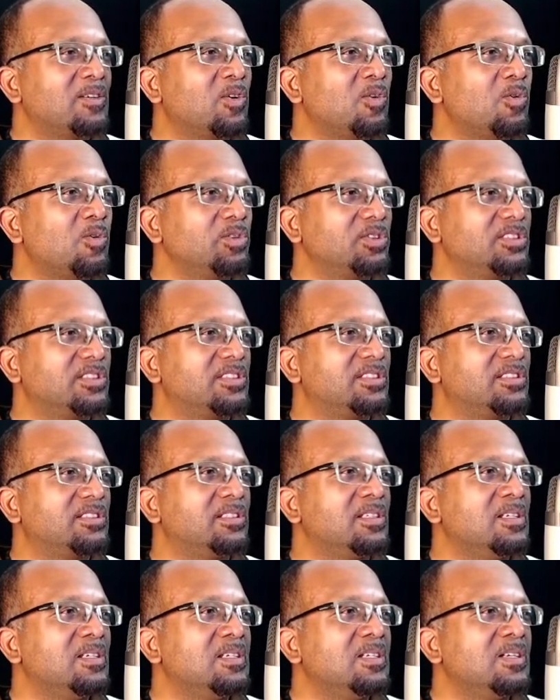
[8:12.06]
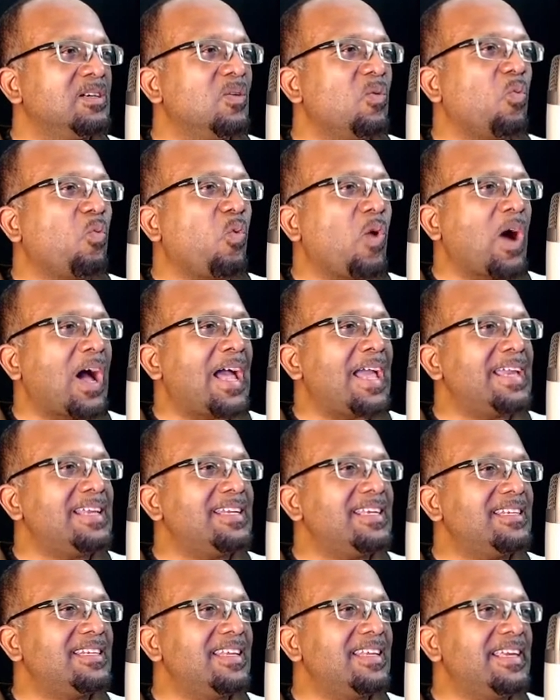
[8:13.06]
quote, why
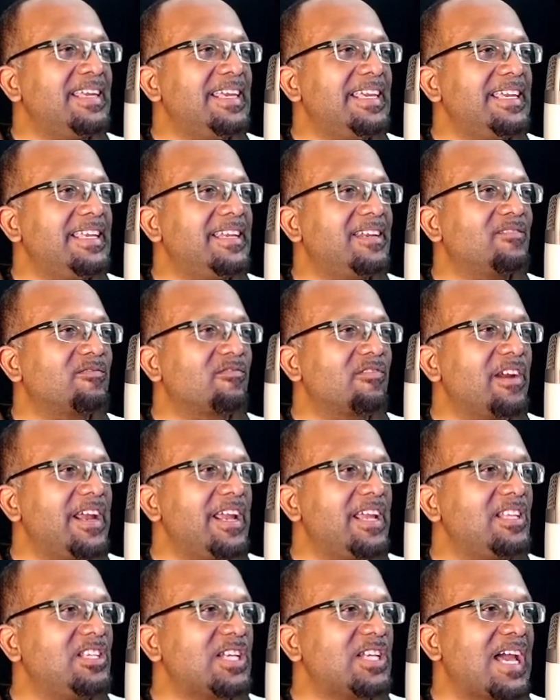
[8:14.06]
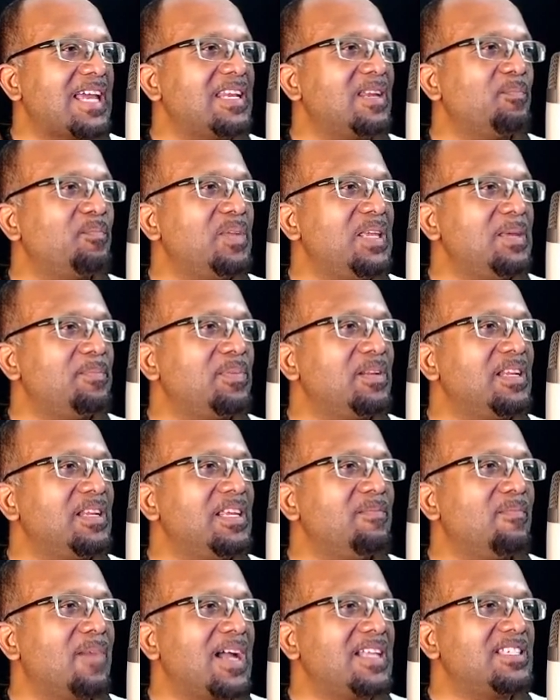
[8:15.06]
did the heathen rage and the people
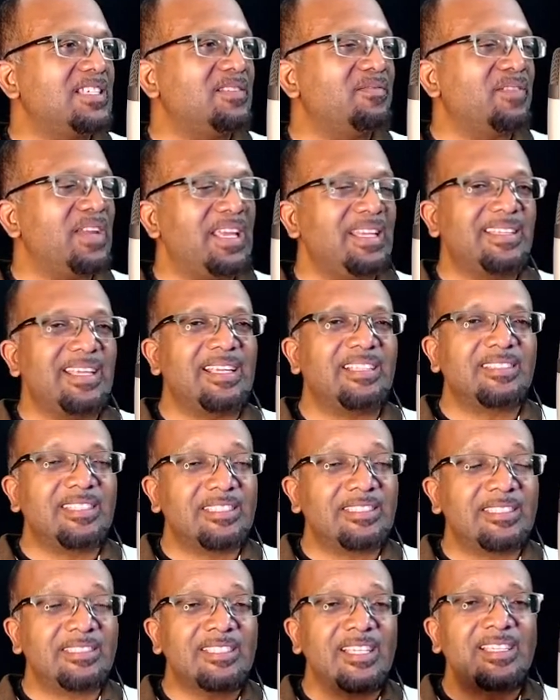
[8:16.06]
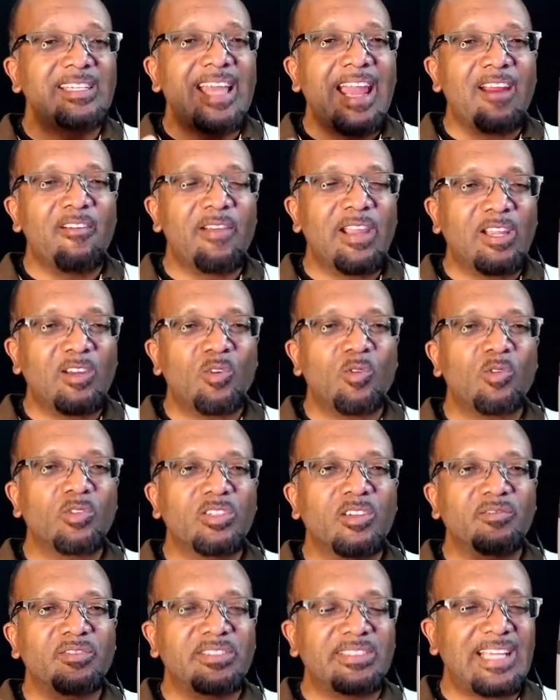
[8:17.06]
imagine vain things? This is a direct
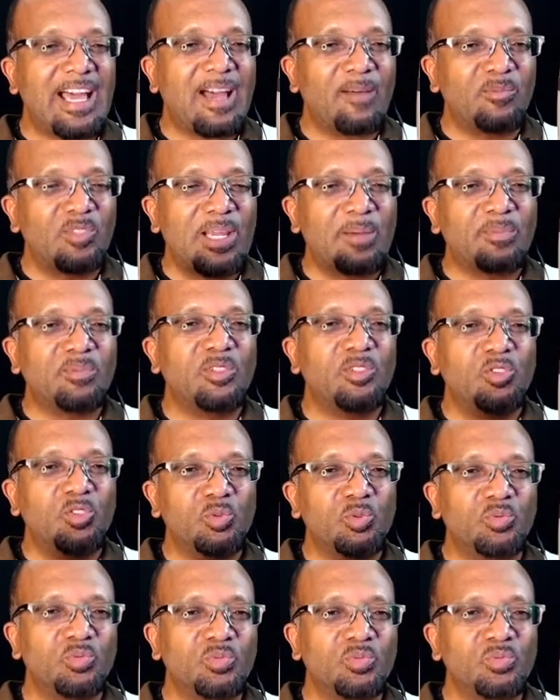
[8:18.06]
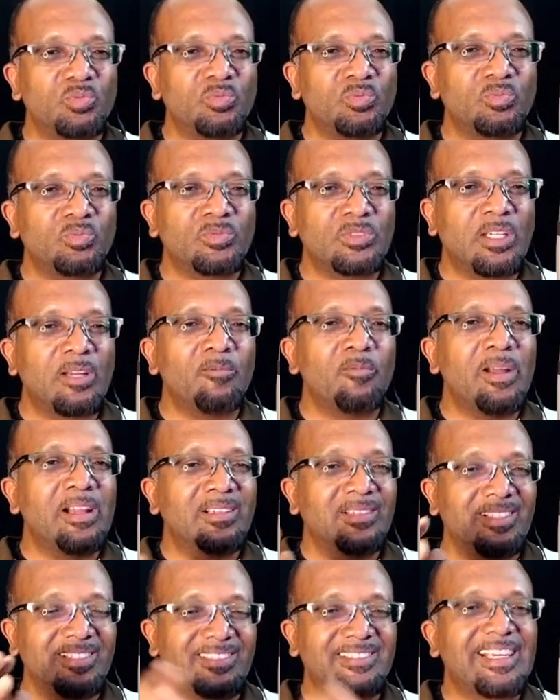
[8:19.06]
quote of Psalm chapter 2.
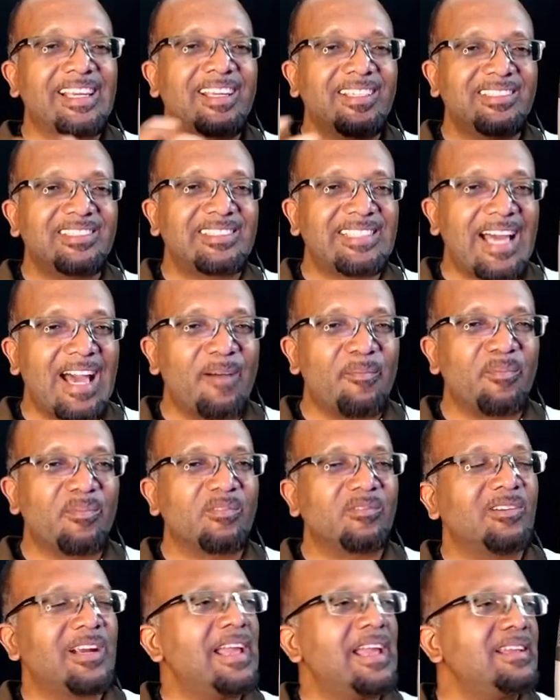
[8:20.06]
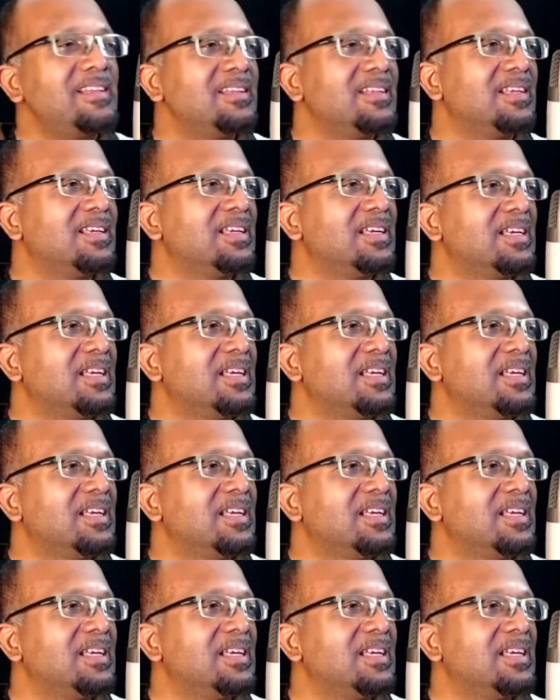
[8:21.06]
Well, the second Psalm, right?